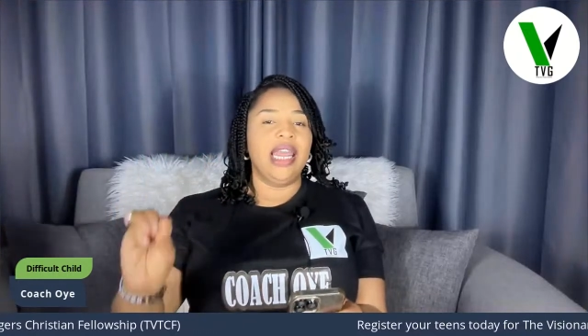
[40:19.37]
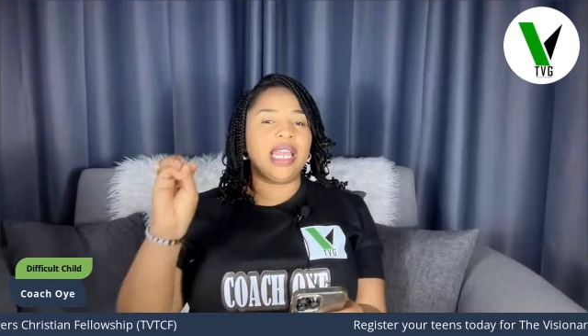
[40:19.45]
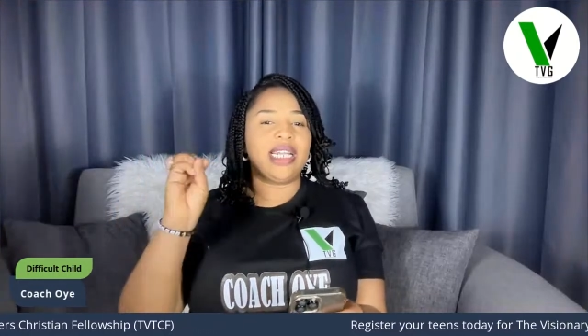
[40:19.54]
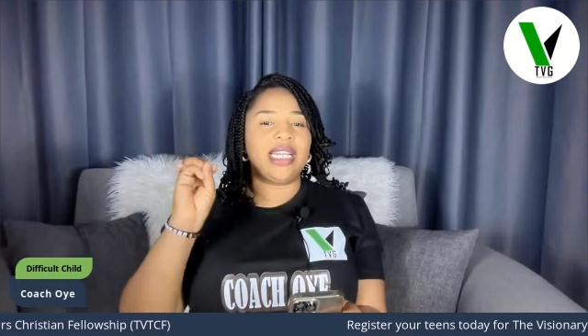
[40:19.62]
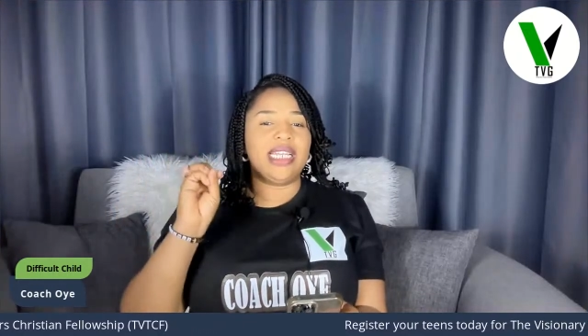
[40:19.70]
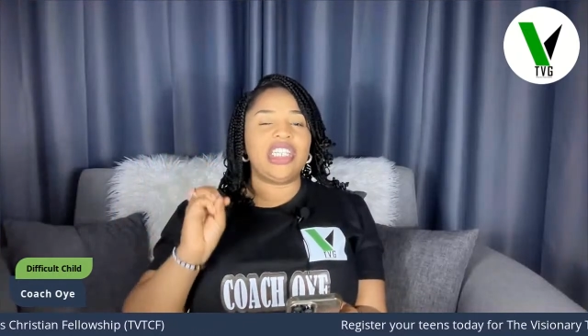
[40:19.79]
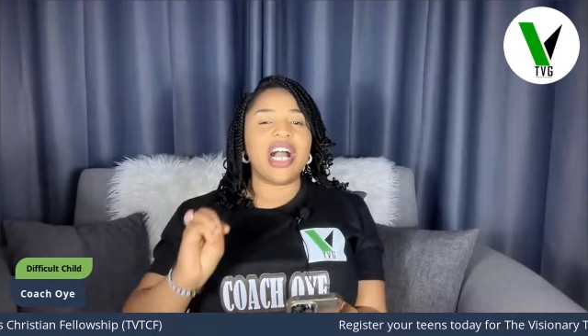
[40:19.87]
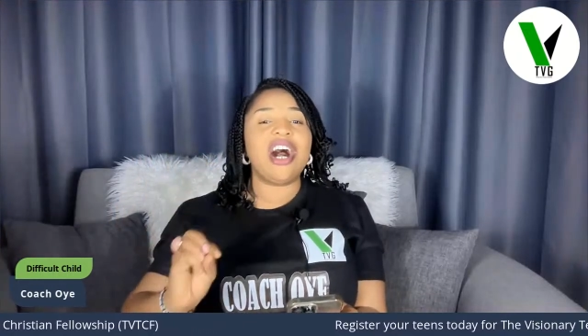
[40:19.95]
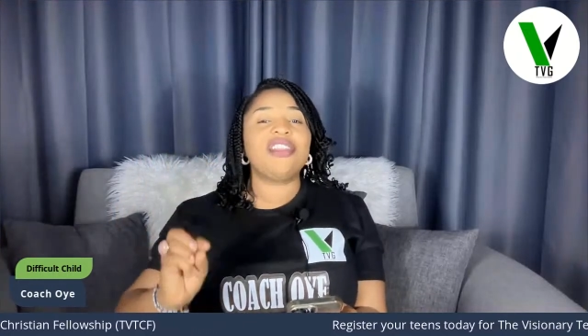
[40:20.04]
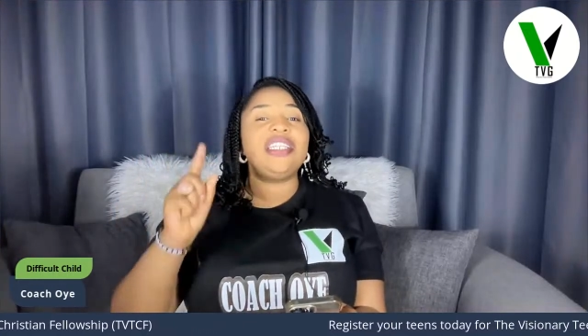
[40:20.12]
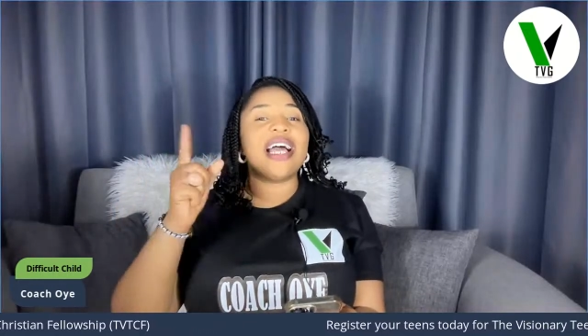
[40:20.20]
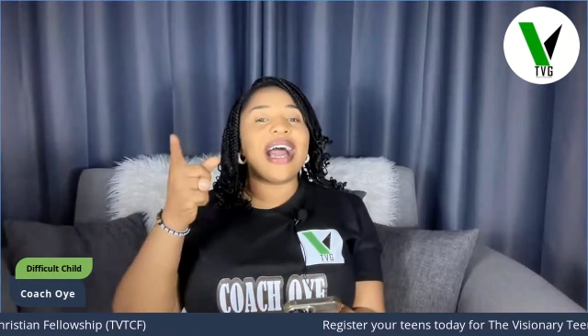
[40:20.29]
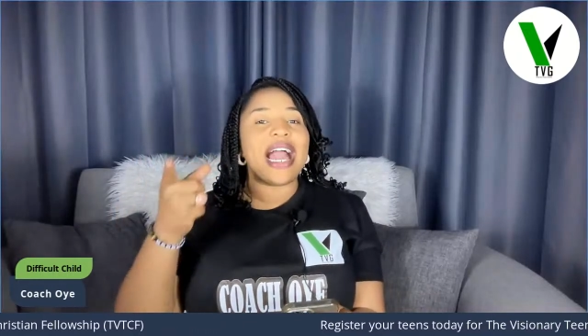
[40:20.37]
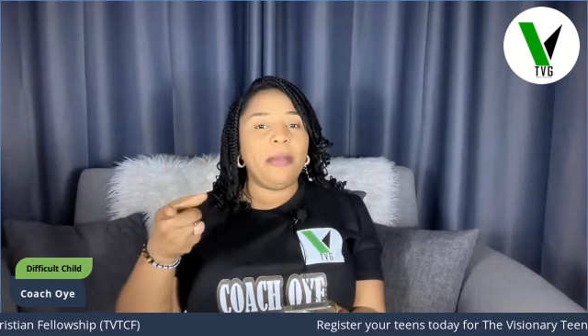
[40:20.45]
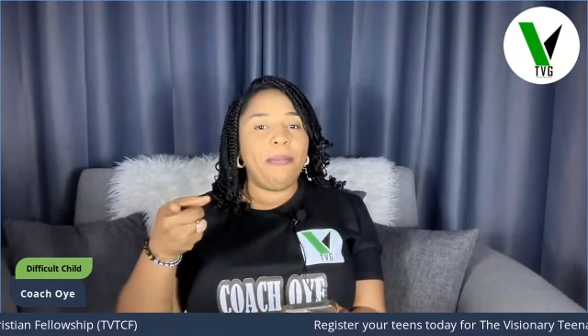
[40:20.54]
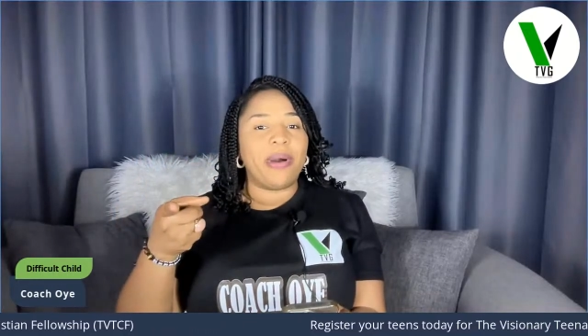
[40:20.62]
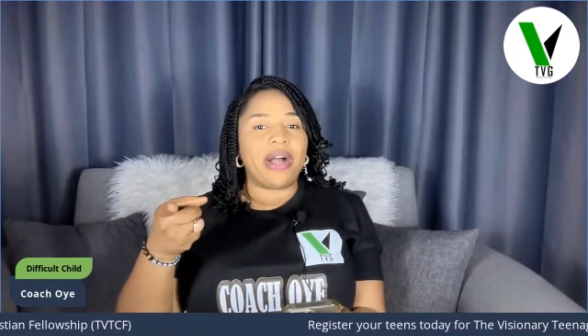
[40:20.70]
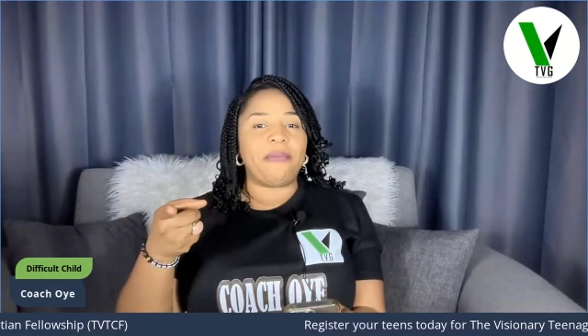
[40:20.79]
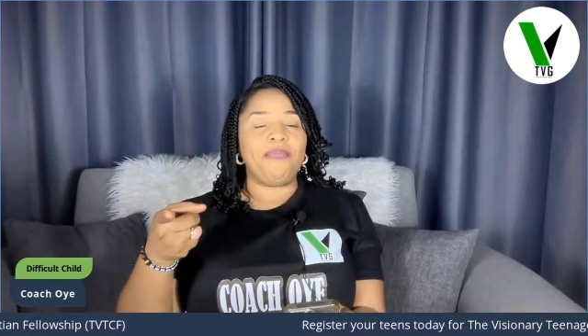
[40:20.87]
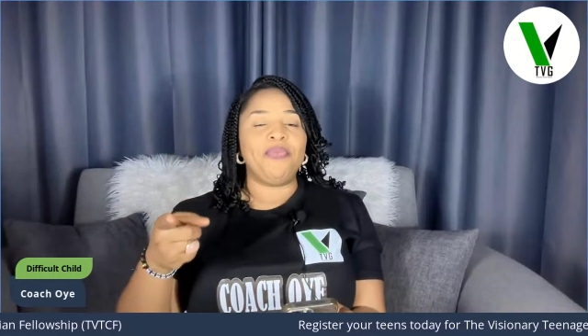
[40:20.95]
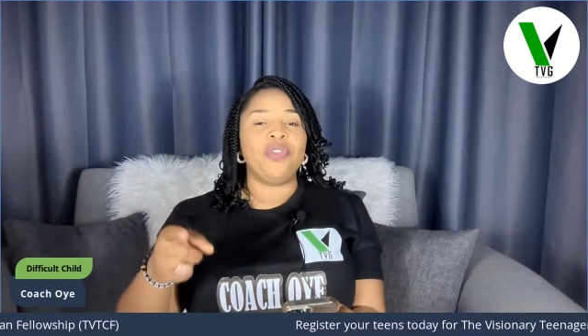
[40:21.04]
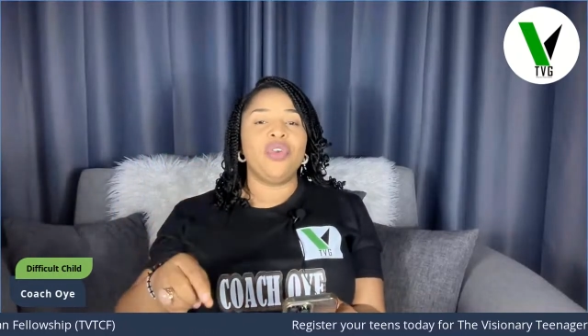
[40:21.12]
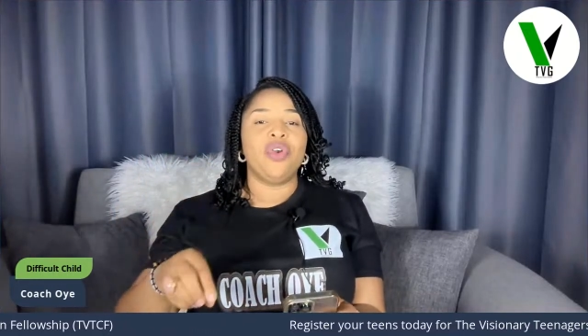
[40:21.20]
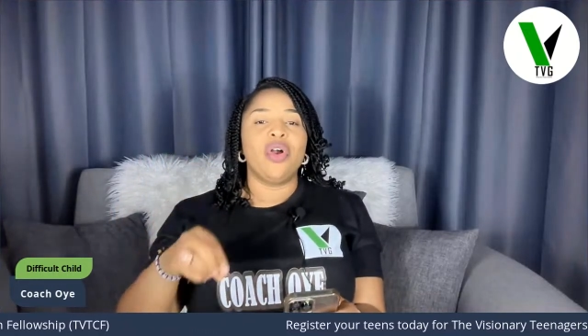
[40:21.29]
that the child is
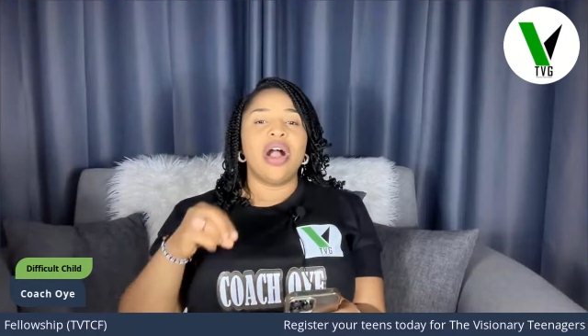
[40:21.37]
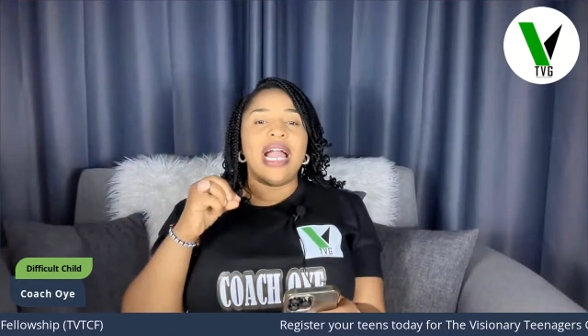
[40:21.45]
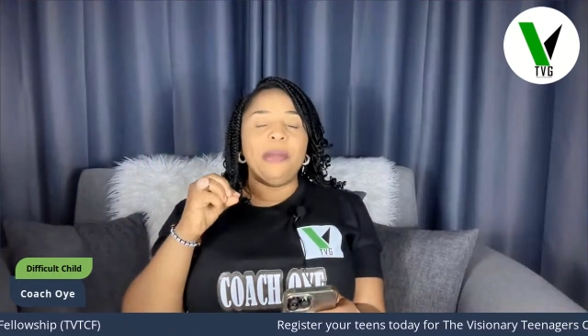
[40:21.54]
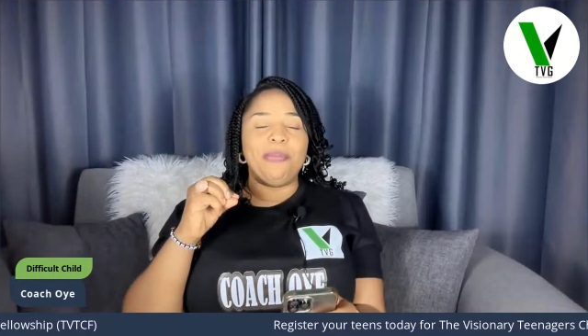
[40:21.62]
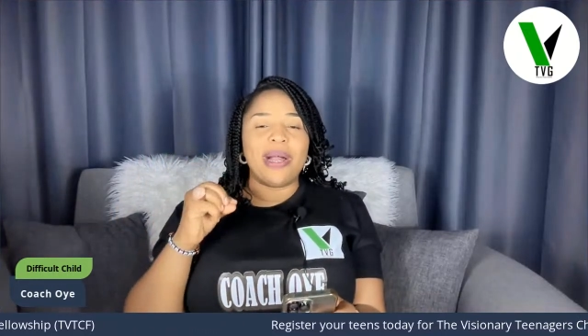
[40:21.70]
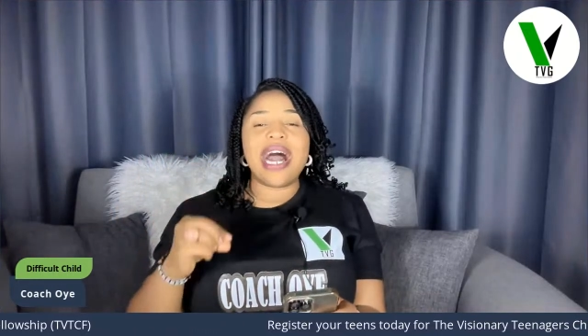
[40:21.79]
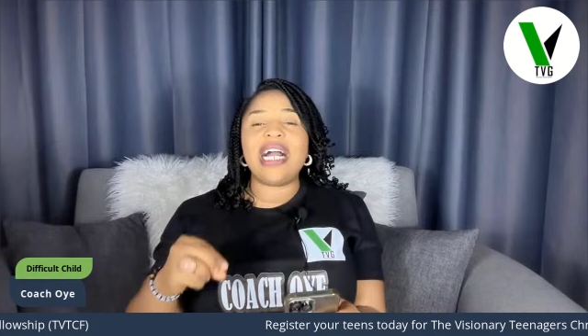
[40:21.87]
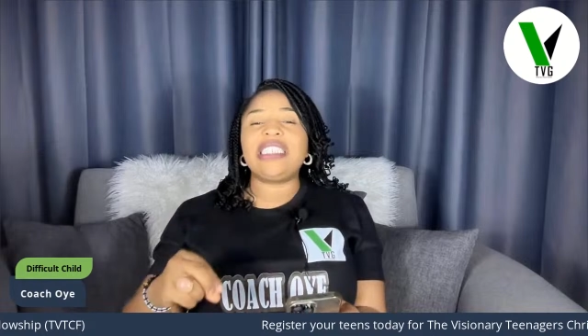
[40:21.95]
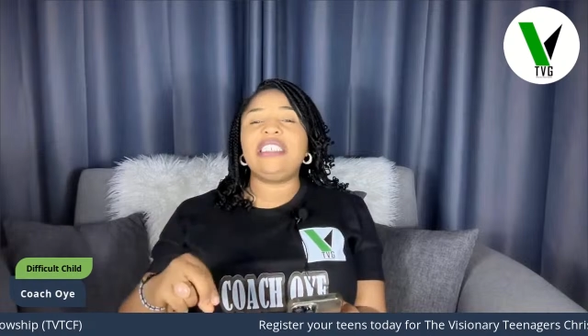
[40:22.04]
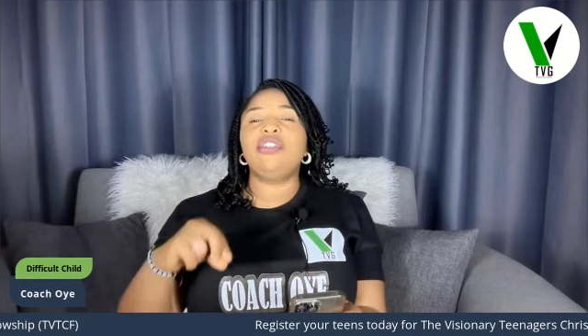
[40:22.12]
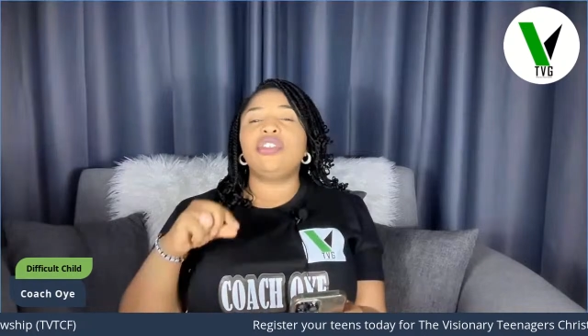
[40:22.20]
hyperactive